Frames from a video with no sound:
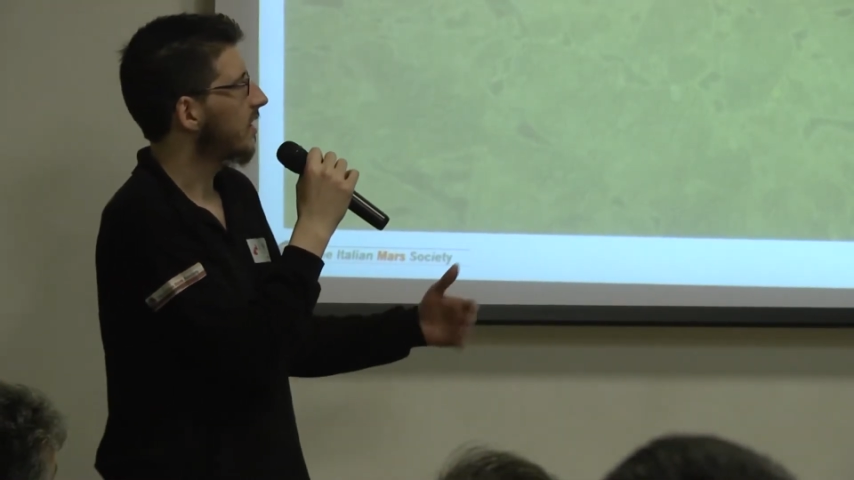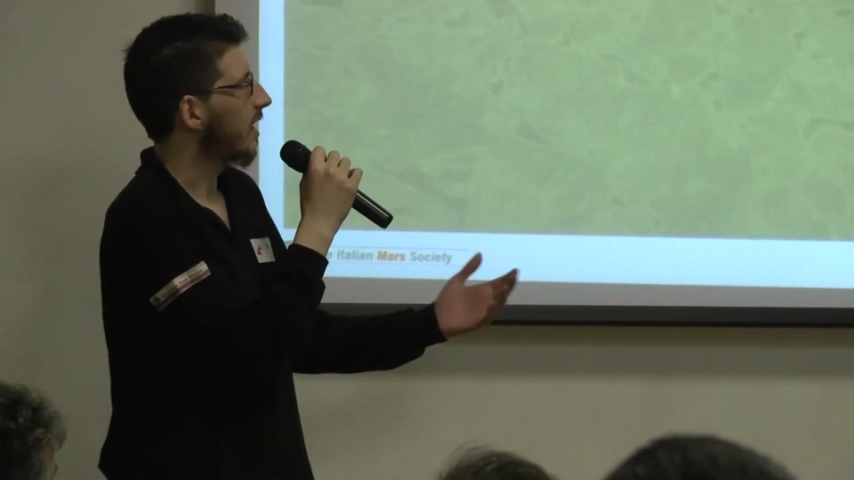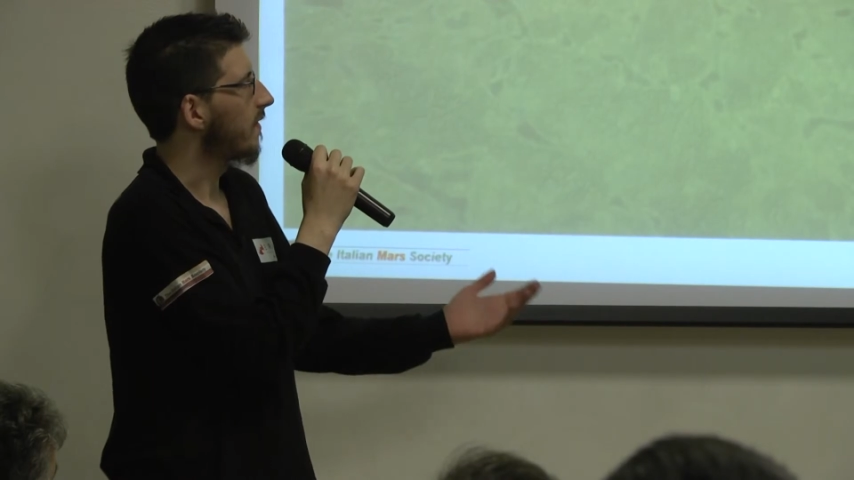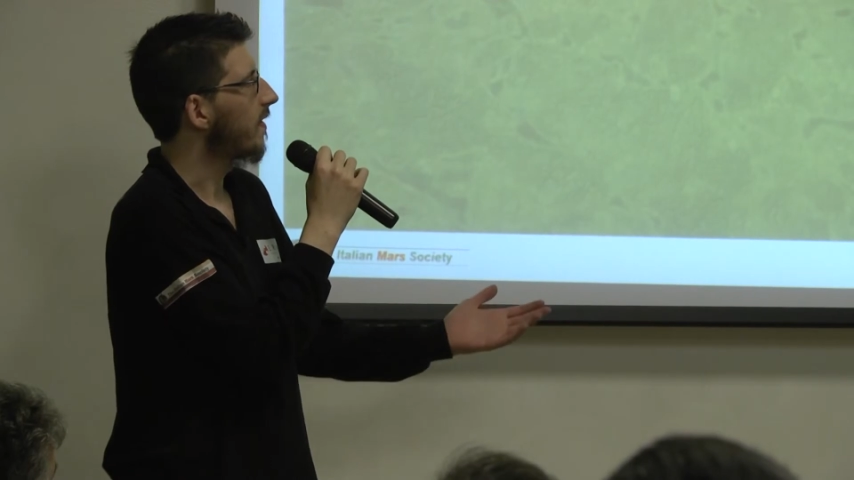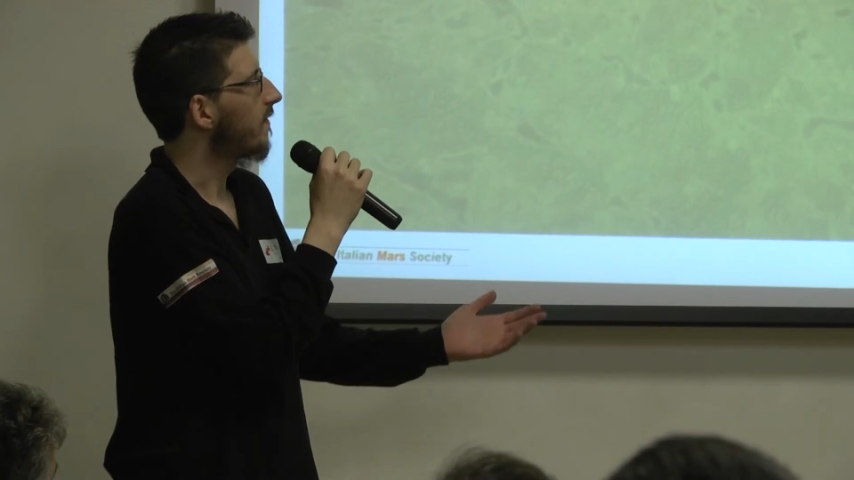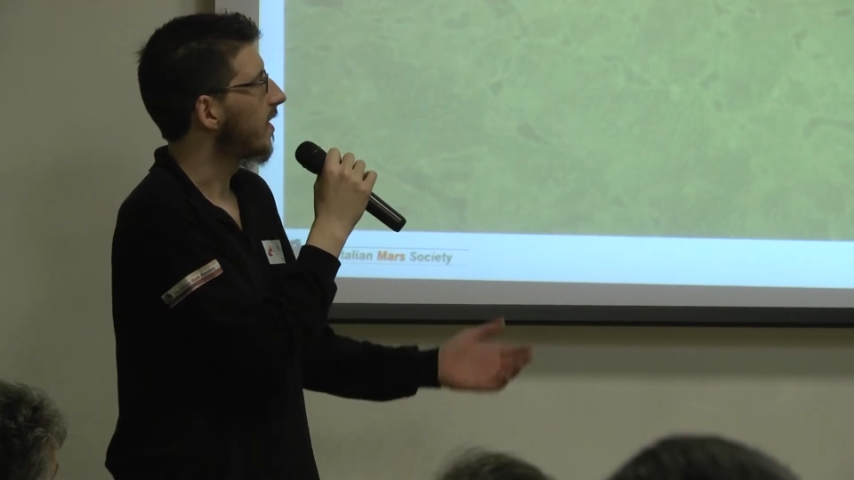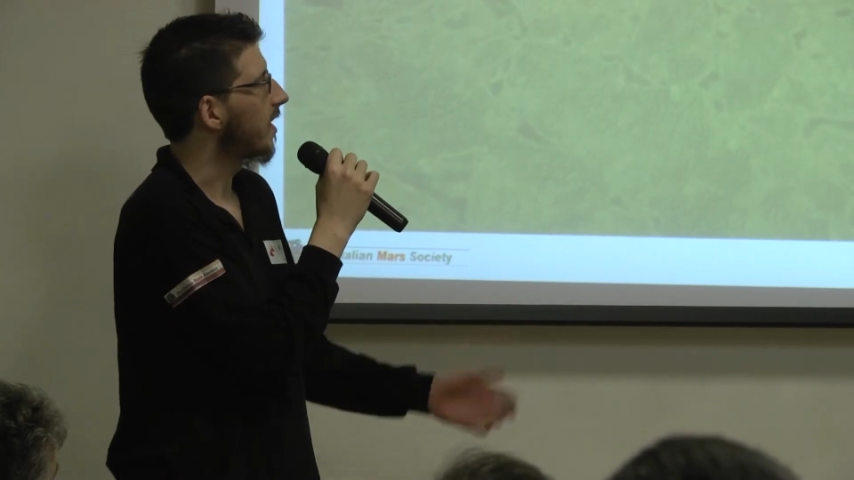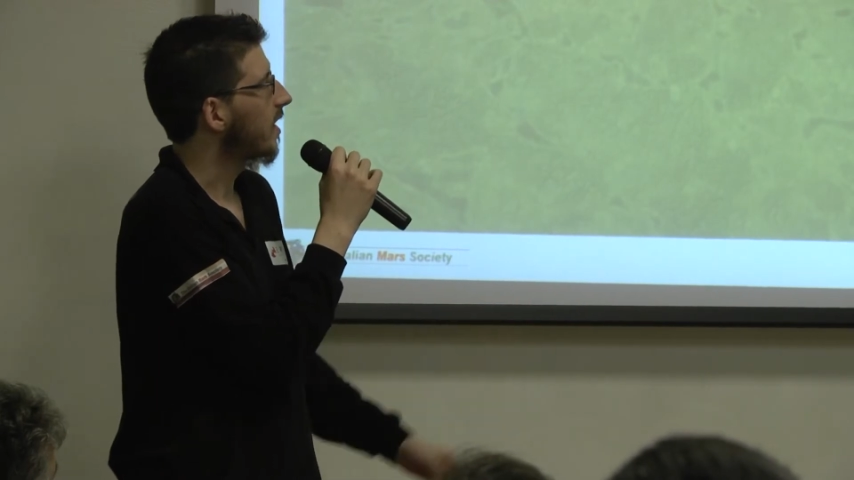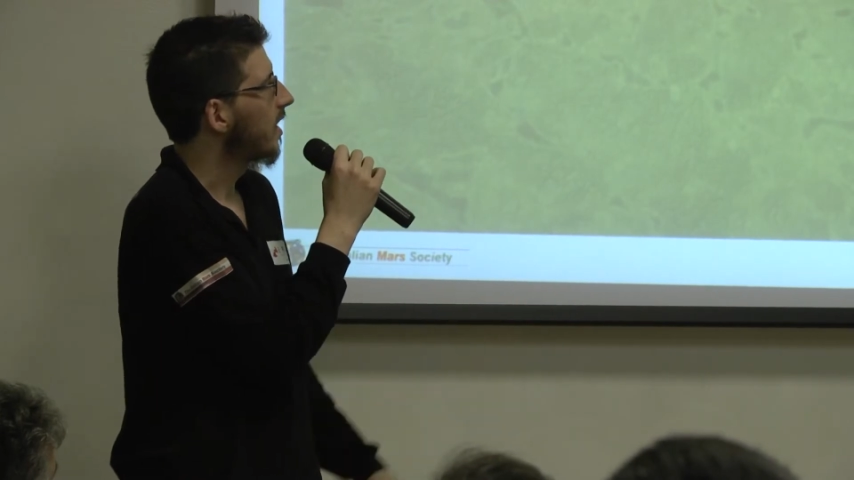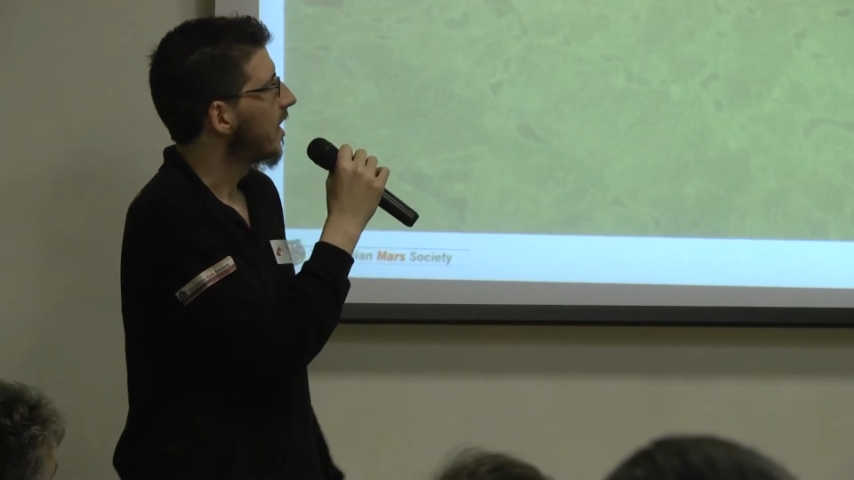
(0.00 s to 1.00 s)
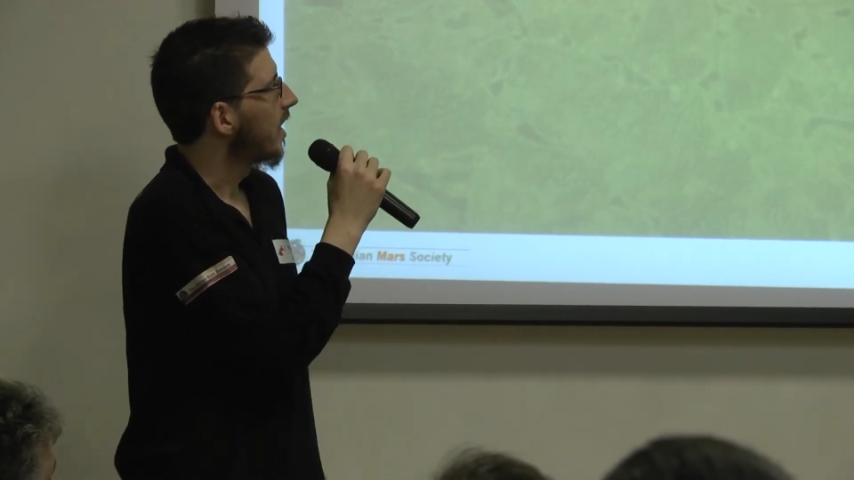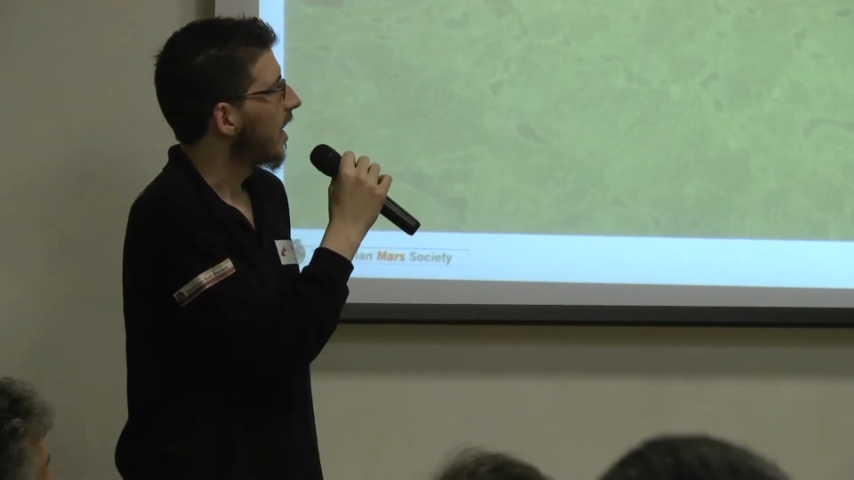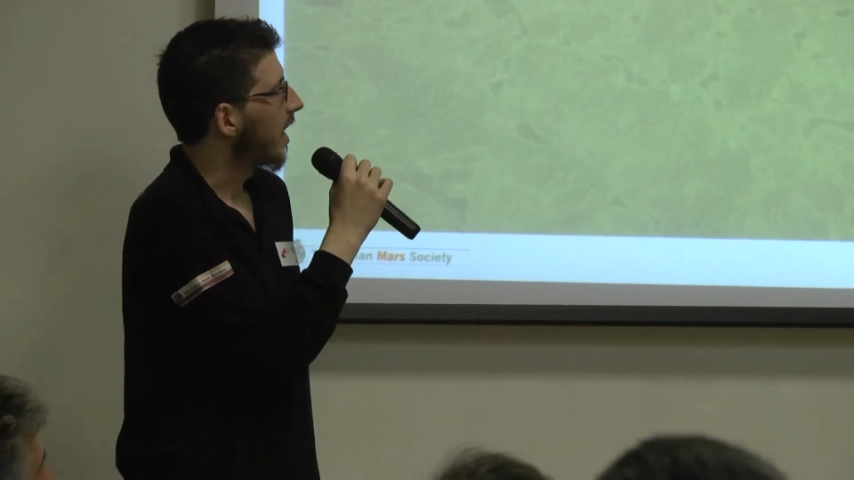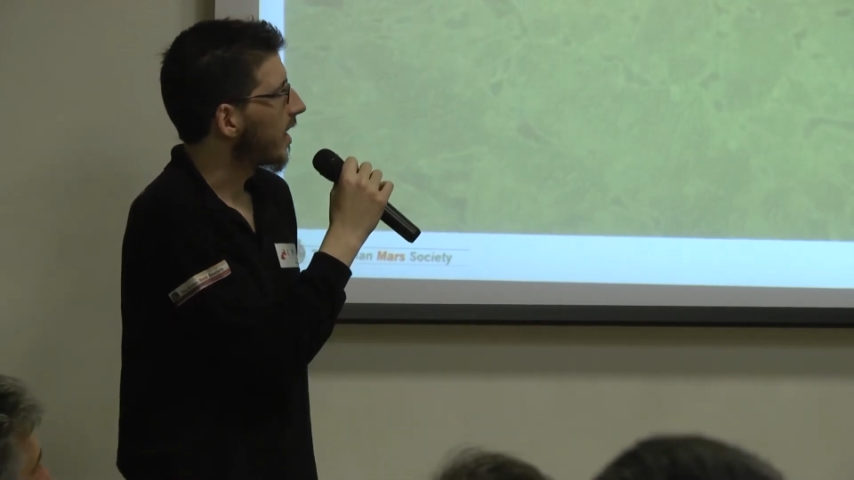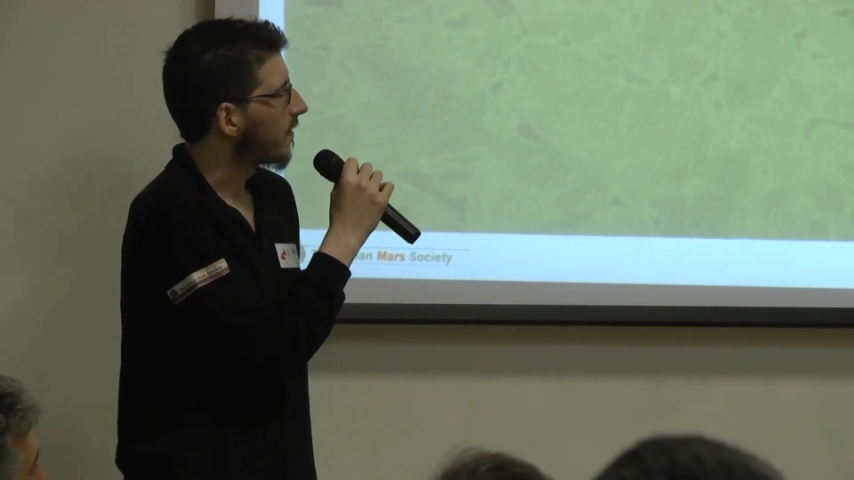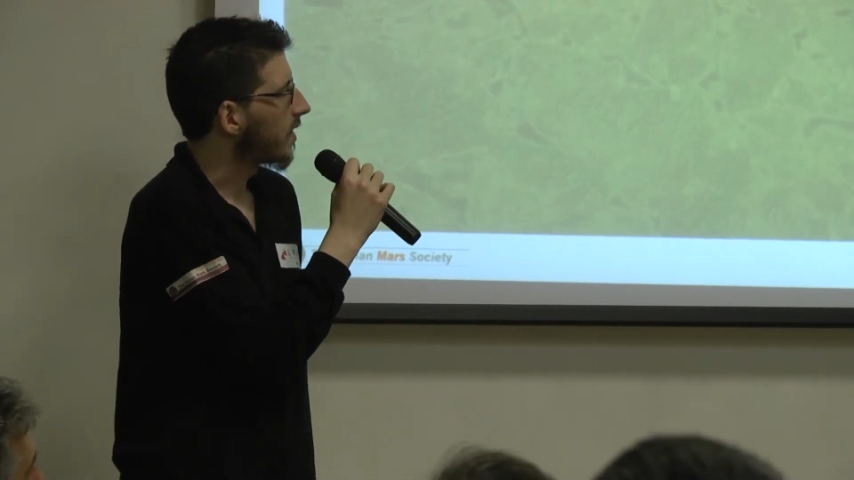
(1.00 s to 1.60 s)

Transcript: travel there, and